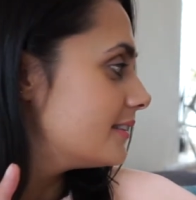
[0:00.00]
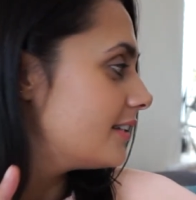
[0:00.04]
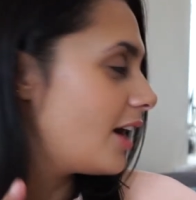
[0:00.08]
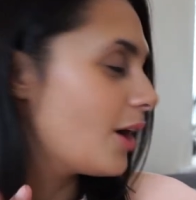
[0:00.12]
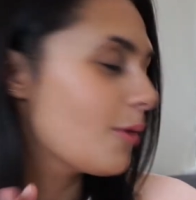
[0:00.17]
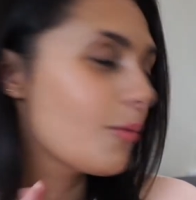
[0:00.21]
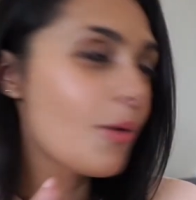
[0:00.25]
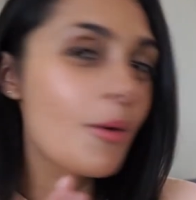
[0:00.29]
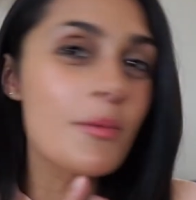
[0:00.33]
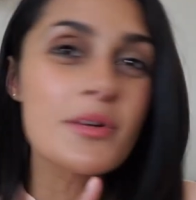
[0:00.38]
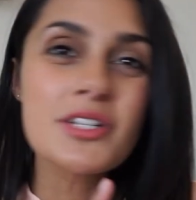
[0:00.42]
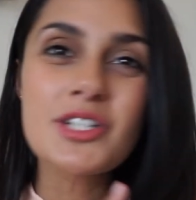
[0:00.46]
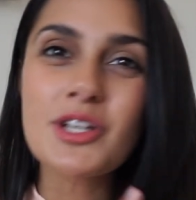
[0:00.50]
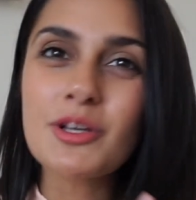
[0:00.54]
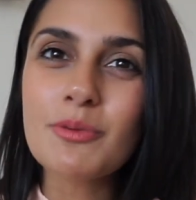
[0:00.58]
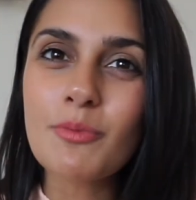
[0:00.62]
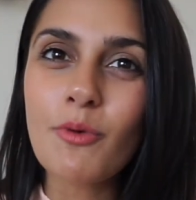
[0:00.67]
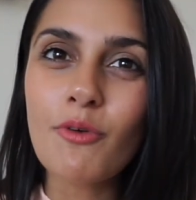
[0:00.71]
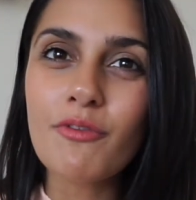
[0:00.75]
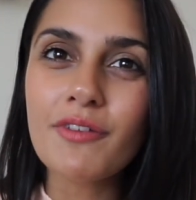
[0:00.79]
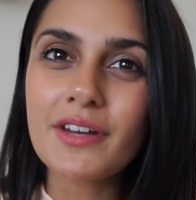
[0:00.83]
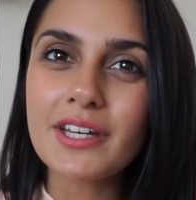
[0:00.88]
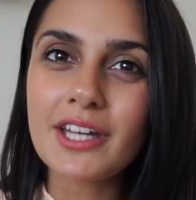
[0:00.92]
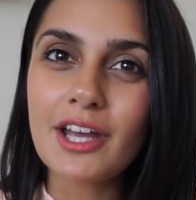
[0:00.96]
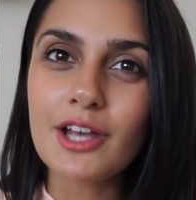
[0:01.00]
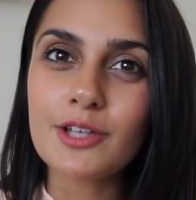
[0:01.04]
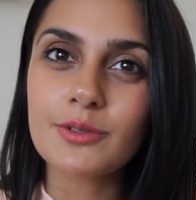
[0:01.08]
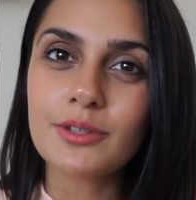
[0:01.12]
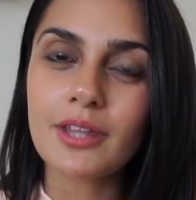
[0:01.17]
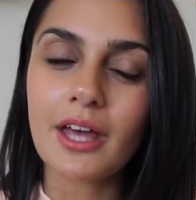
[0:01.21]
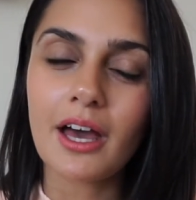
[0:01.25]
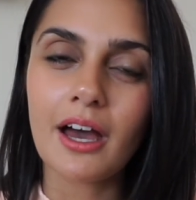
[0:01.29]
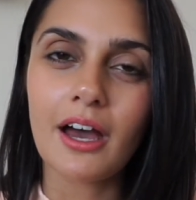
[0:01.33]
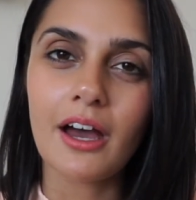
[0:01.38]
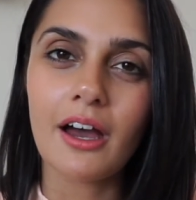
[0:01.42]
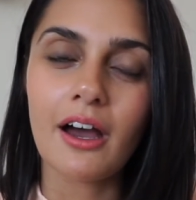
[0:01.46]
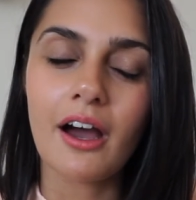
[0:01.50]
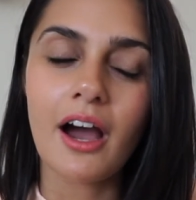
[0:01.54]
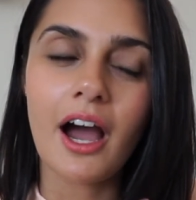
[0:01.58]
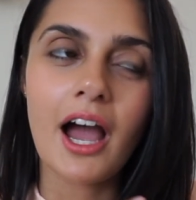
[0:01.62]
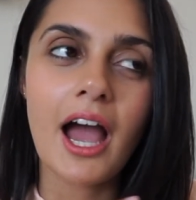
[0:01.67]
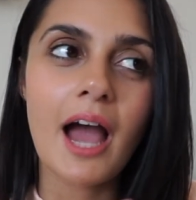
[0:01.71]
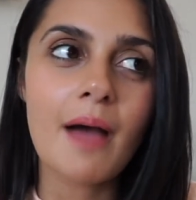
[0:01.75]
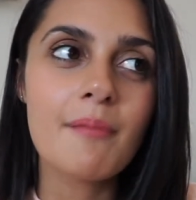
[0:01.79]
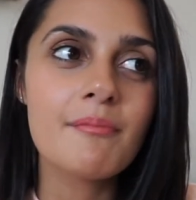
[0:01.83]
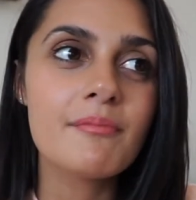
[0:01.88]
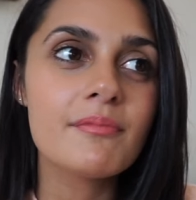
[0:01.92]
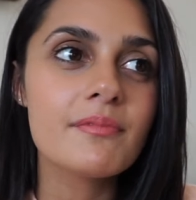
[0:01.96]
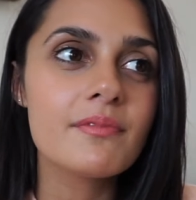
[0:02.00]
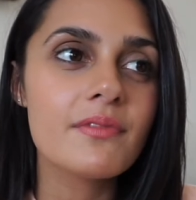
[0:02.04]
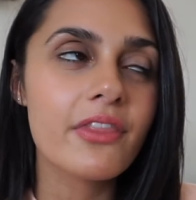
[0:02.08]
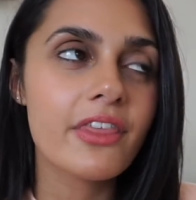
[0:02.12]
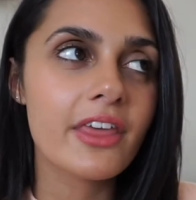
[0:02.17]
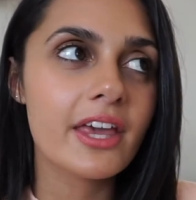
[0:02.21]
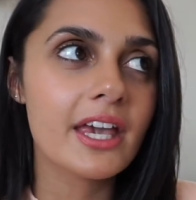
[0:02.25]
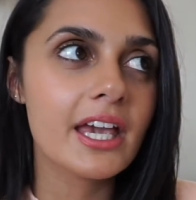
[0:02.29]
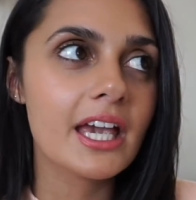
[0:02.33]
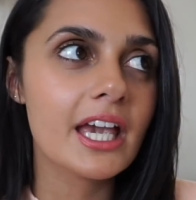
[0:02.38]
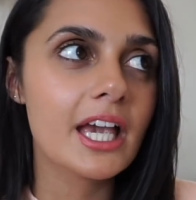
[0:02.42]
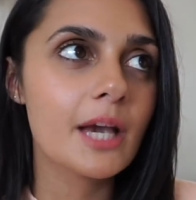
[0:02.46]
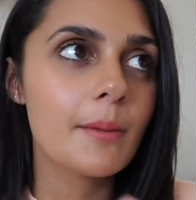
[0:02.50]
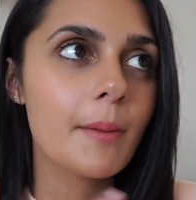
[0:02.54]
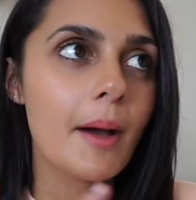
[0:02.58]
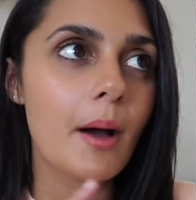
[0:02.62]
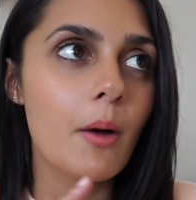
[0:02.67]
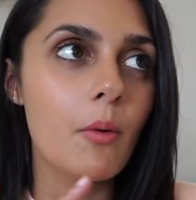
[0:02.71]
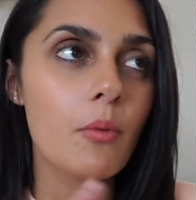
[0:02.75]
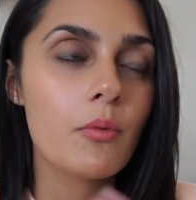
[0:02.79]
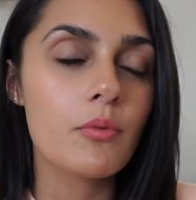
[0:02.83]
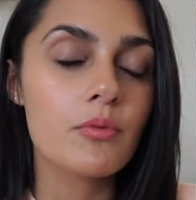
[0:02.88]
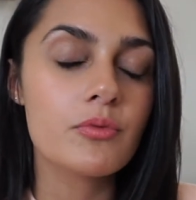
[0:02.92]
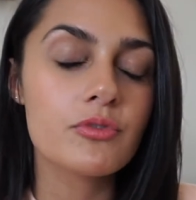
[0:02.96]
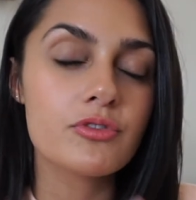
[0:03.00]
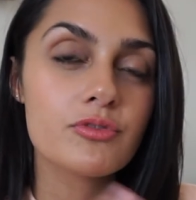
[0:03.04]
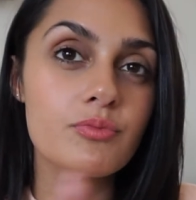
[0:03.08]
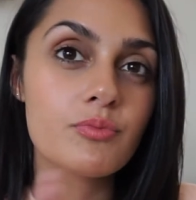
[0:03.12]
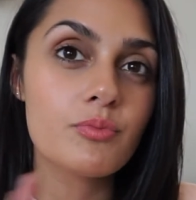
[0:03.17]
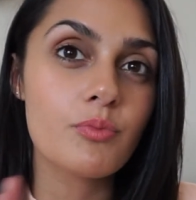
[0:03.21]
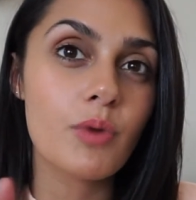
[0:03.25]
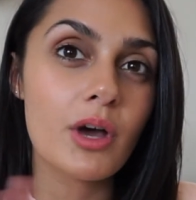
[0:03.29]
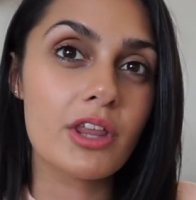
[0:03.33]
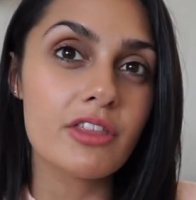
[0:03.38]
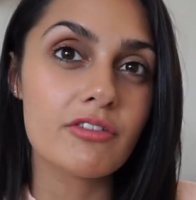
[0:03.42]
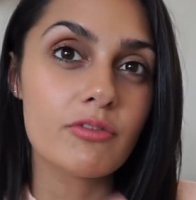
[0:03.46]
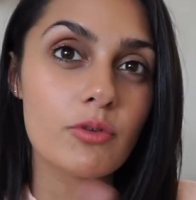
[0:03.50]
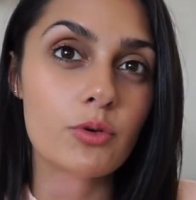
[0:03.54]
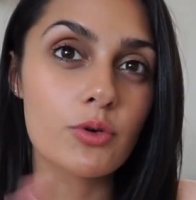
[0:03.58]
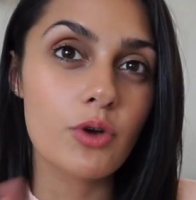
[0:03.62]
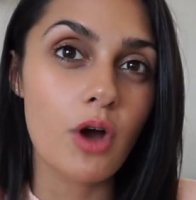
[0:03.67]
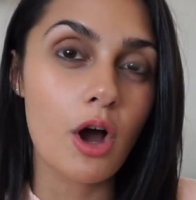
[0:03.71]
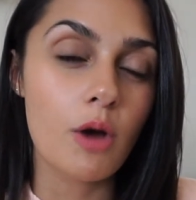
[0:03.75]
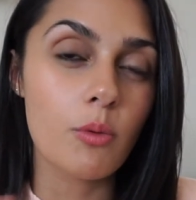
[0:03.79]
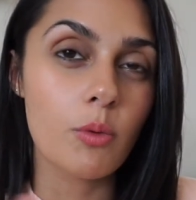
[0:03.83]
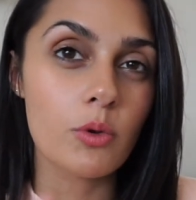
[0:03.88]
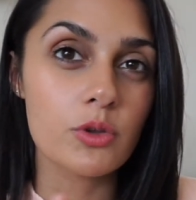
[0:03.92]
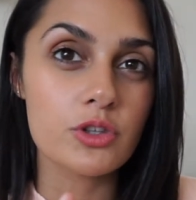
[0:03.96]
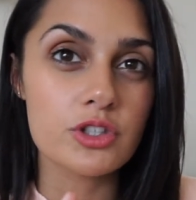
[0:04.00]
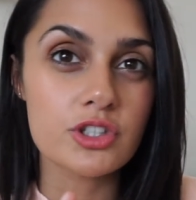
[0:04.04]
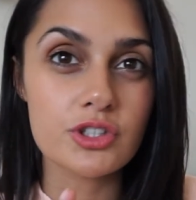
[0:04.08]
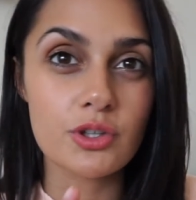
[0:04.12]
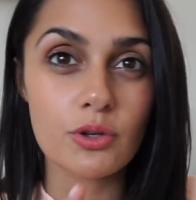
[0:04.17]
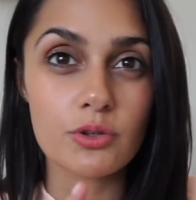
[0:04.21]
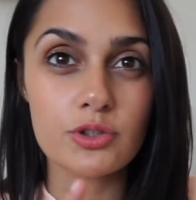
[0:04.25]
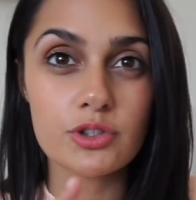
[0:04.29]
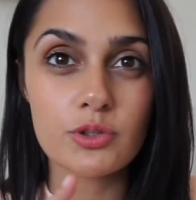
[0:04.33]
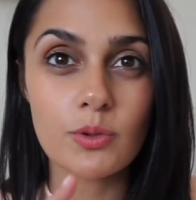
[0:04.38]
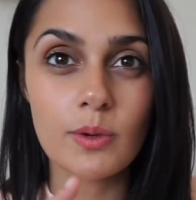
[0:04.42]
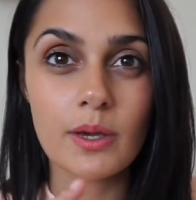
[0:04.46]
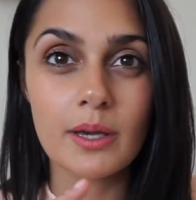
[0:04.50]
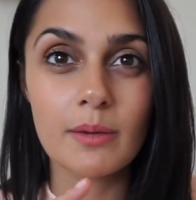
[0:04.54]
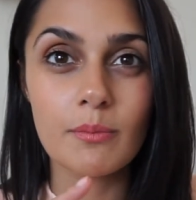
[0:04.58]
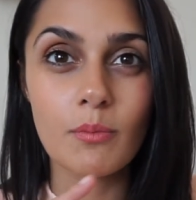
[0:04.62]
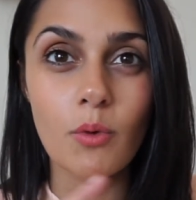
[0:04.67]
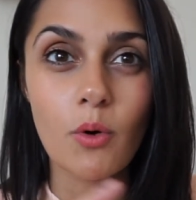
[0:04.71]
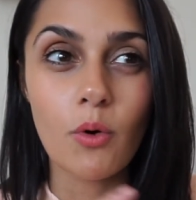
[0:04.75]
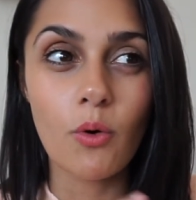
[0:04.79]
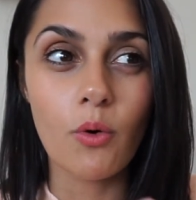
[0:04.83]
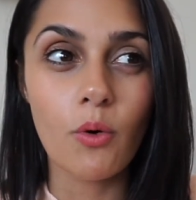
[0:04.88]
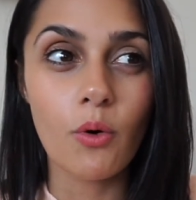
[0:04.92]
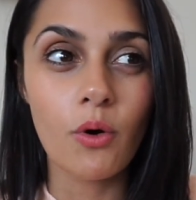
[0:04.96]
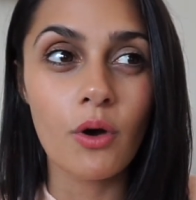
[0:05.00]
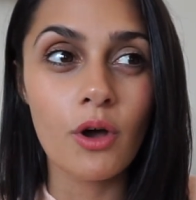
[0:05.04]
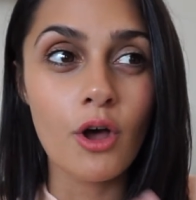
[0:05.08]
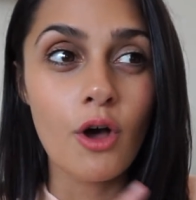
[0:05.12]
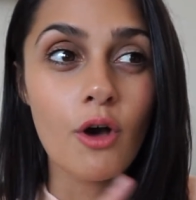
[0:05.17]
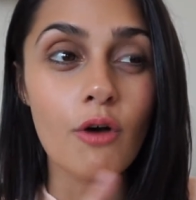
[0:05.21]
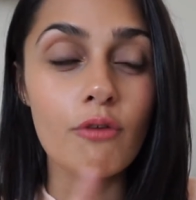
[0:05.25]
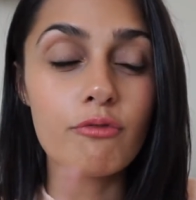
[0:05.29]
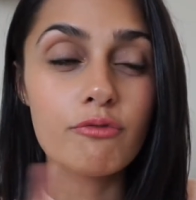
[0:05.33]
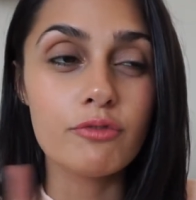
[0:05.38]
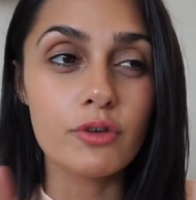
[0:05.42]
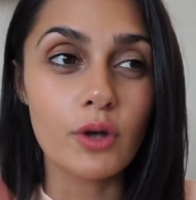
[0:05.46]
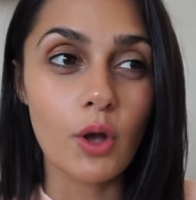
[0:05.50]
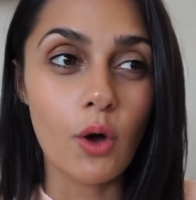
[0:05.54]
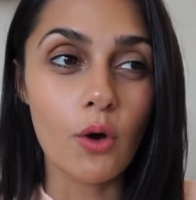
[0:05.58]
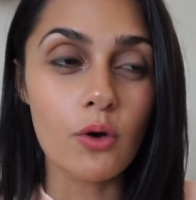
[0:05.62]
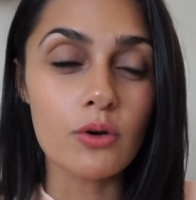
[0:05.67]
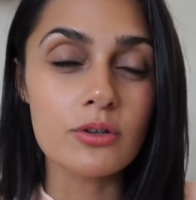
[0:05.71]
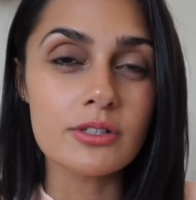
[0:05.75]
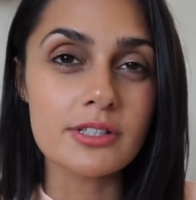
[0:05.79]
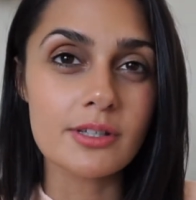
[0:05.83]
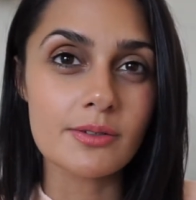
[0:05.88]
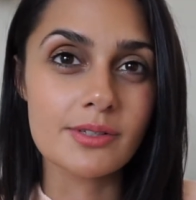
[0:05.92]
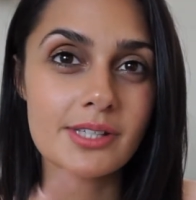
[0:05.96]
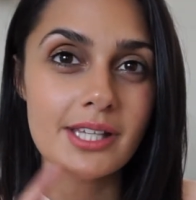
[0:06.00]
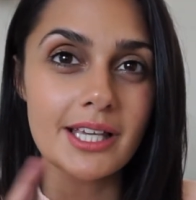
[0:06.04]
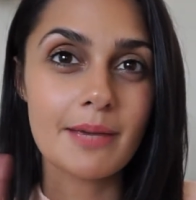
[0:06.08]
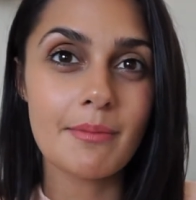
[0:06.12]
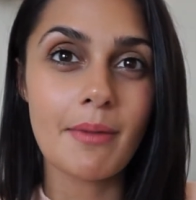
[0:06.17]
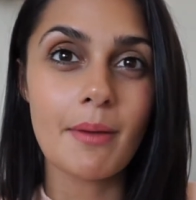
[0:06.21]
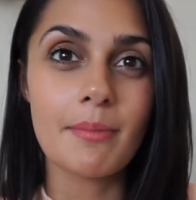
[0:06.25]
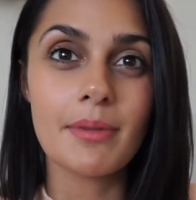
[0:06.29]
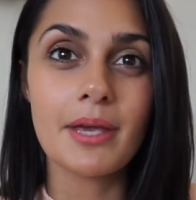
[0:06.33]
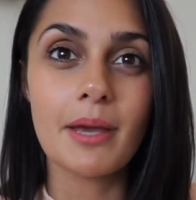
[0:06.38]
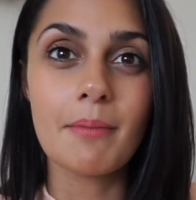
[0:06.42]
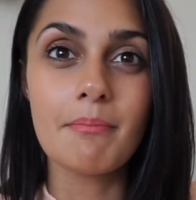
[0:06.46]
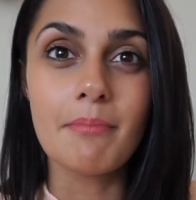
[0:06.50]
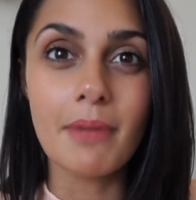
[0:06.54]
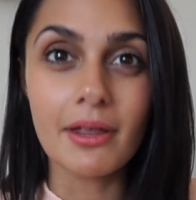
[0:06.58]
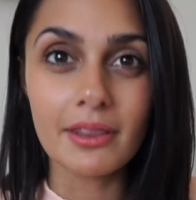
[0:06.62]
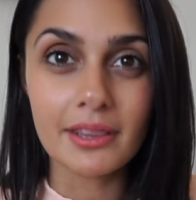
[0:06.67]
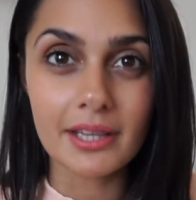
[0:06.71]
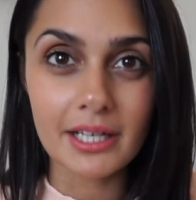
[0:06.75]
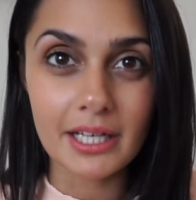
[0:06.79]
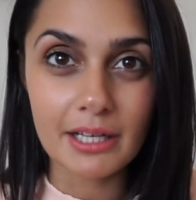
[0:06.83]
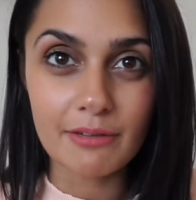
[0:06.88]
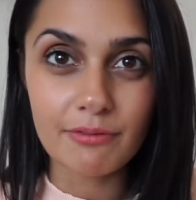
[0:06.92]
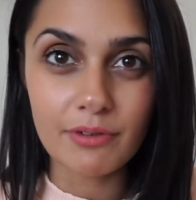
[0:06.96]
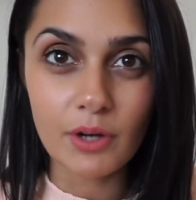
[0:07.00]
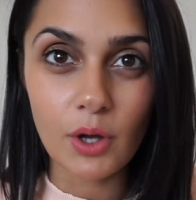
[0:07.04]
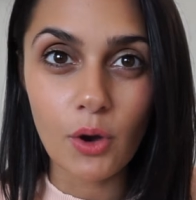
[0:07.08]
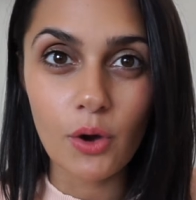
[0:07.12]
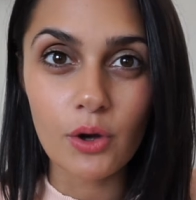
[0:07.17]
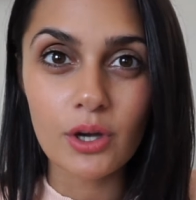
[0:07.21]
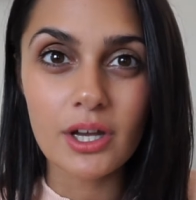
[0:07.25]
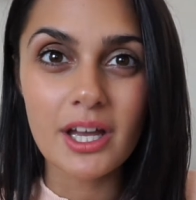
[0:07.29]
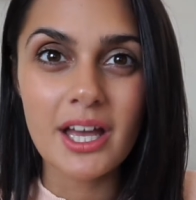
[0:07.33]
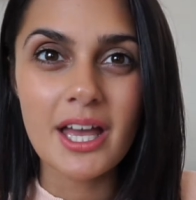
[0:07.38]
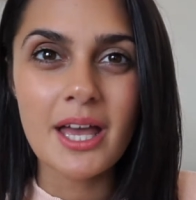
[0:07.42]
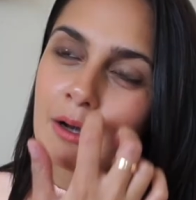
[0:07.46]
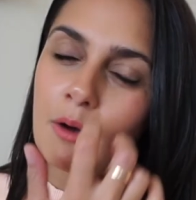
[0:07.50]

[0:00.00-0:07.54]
I will be doing more videos with her. I am thinking about whether or not I want to start doing more vlogs. I was thinking maybe a monthly vlog.